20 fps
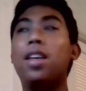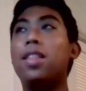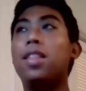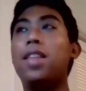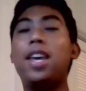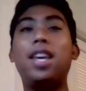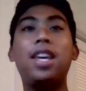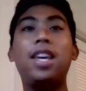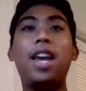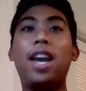
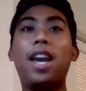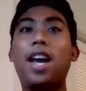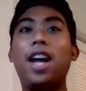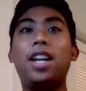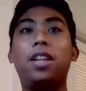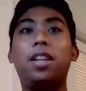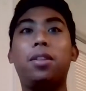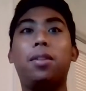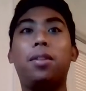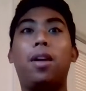they can get
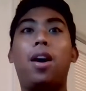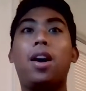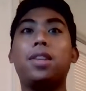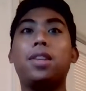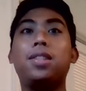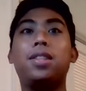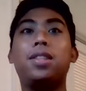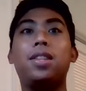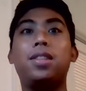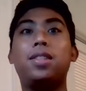kind of
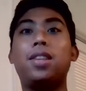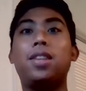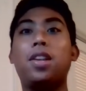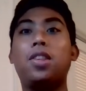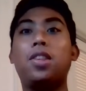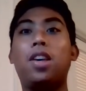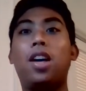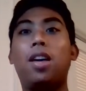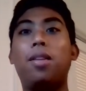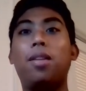lost in
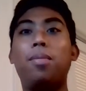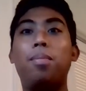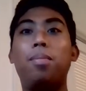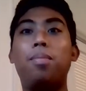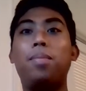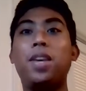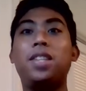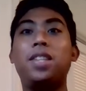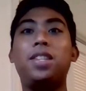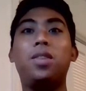such a
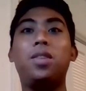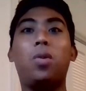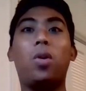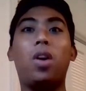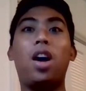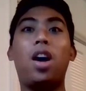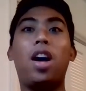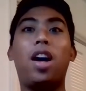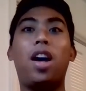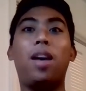busy
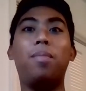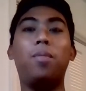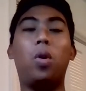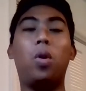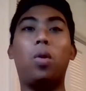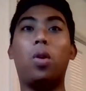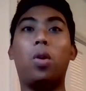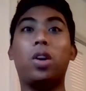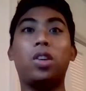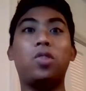
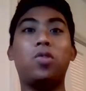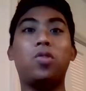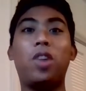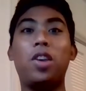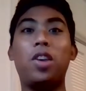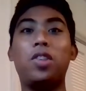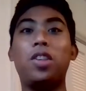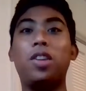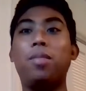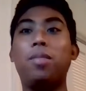
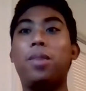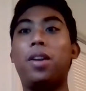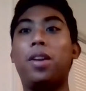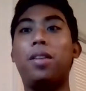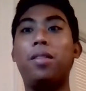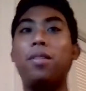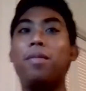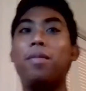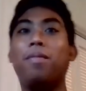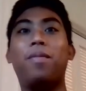orchestration,
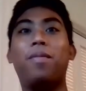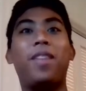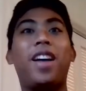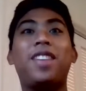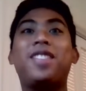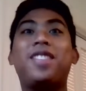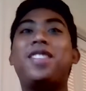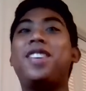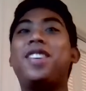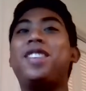but
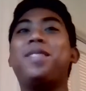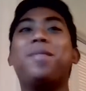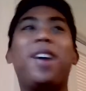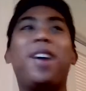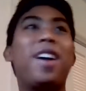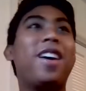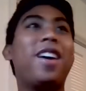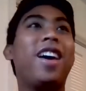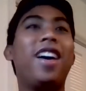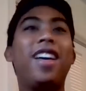that's just
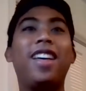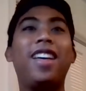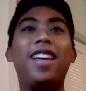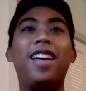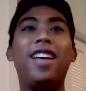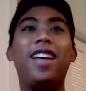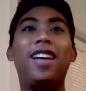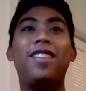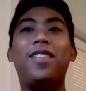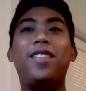my
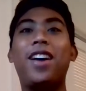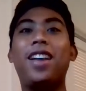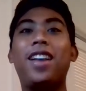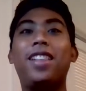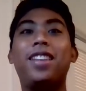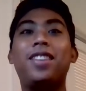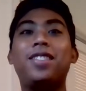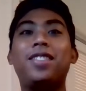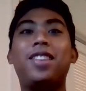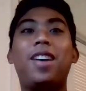
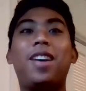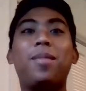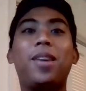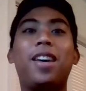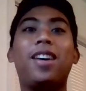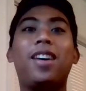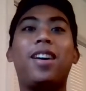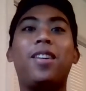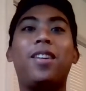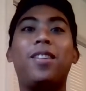violinist
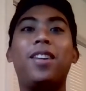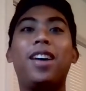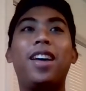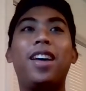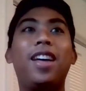coming out.